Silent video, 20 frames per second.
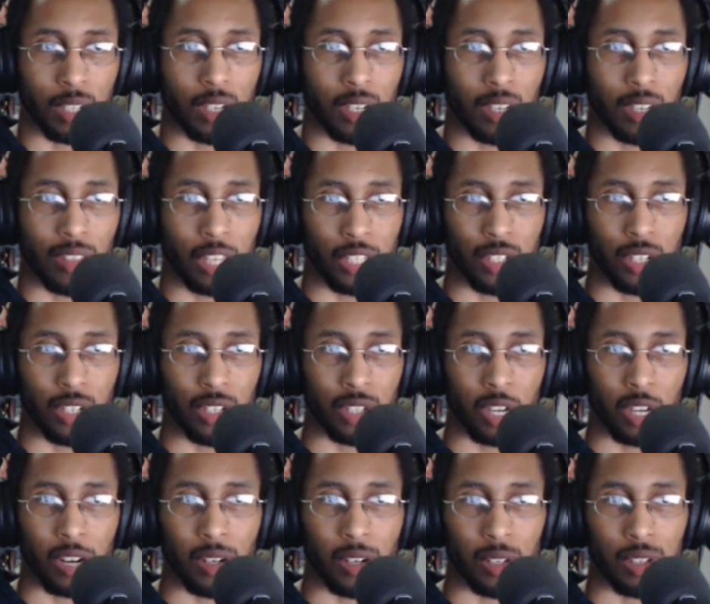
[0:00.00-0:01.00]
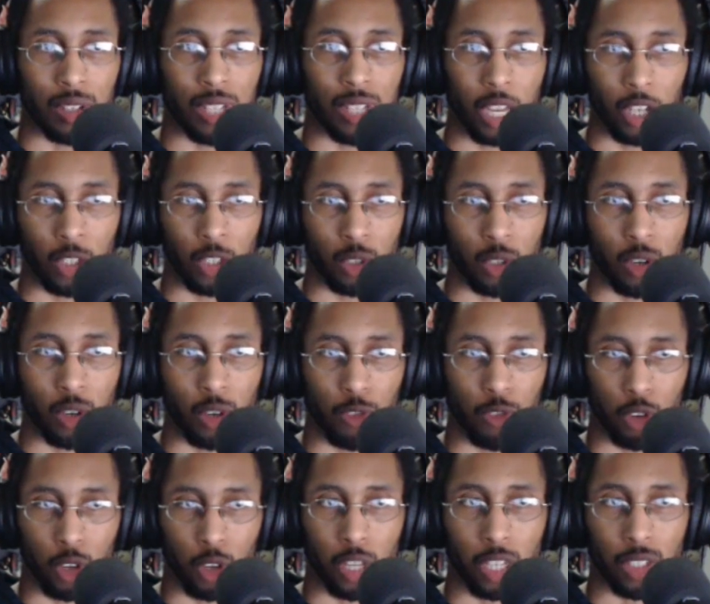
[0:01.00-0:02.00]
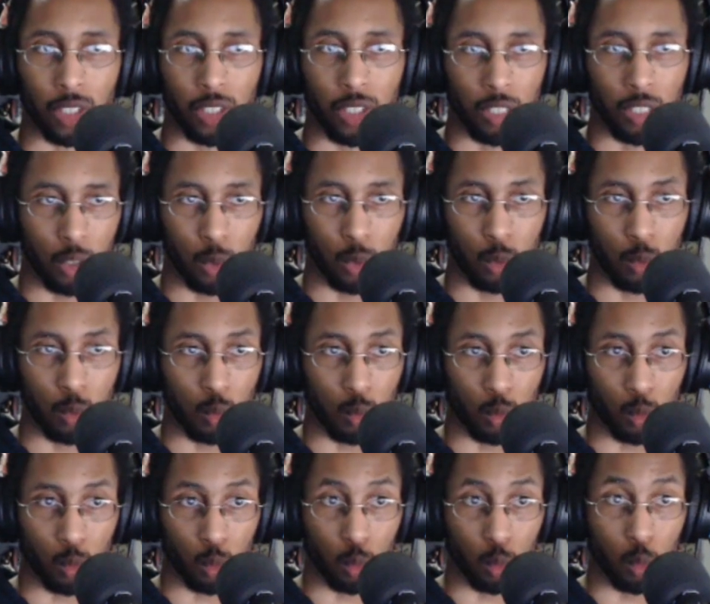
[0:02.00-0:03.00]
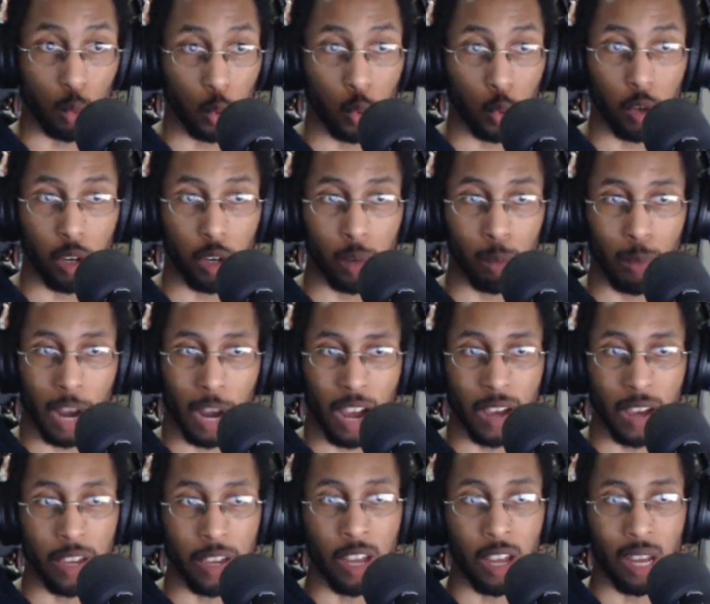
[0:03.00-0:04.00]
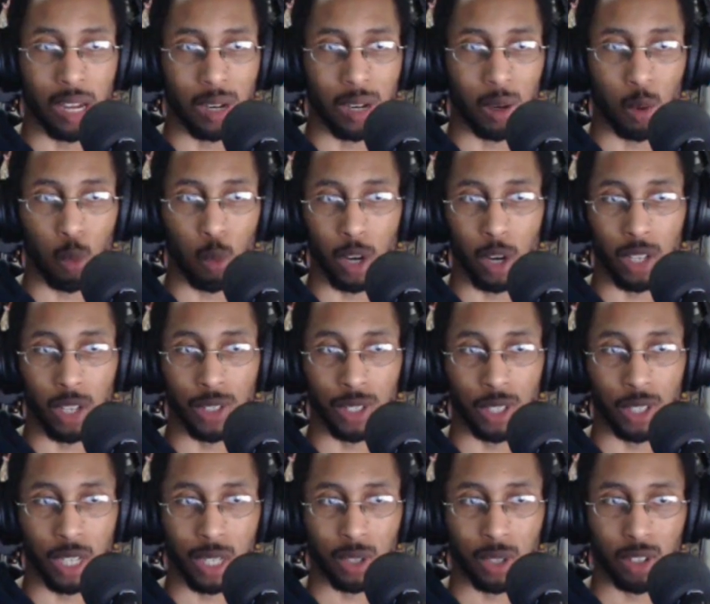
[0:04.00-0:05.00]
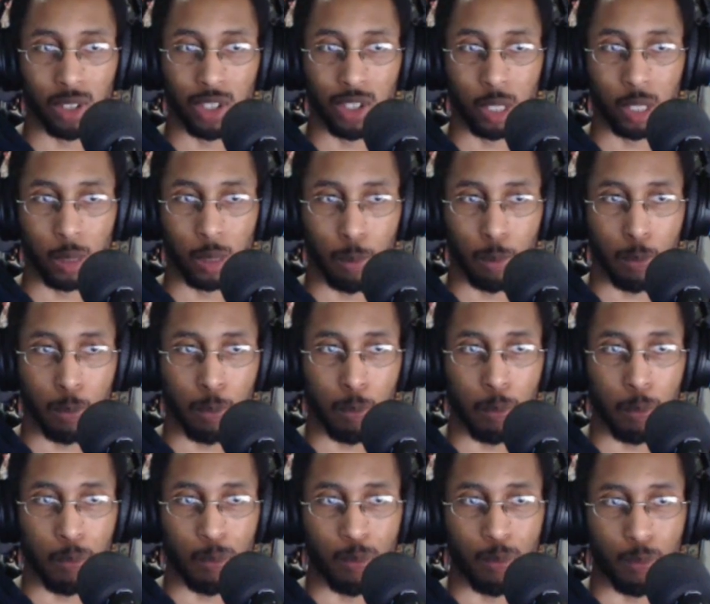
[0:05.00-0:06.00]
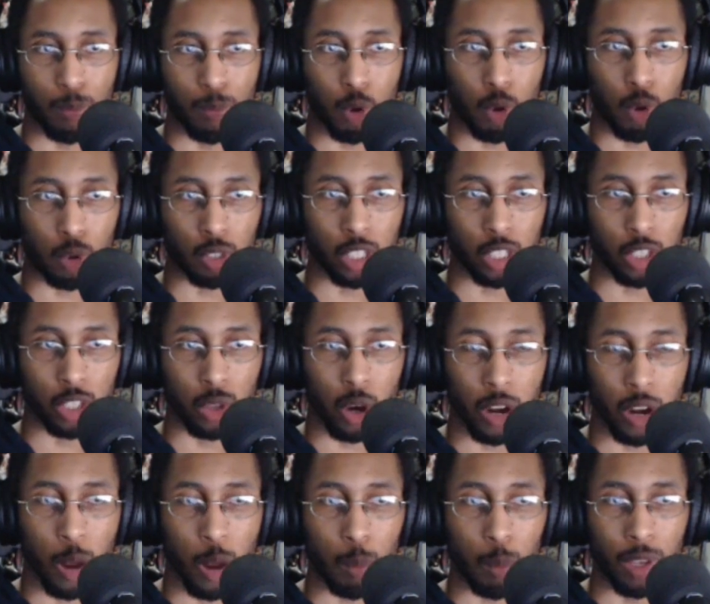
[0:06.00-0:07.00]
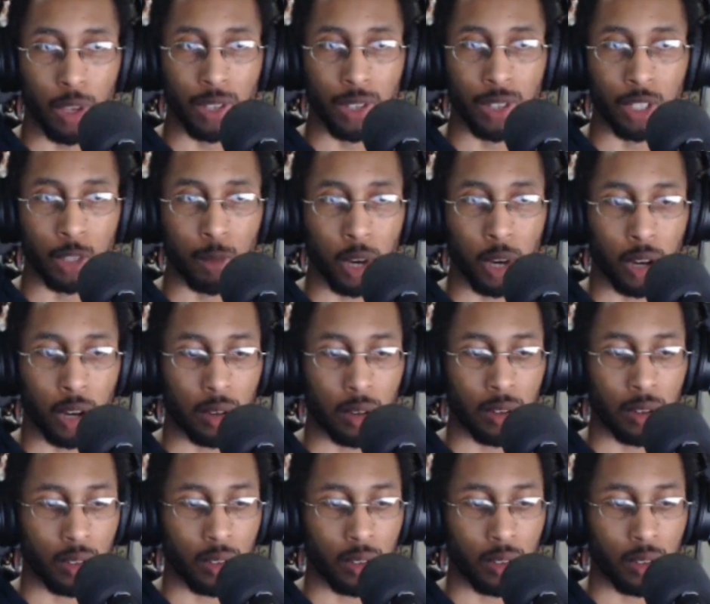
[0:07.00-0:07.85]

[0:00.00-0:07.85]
that's an entire sector of collecting just ruined by what is essentially just a poorly thought out business model.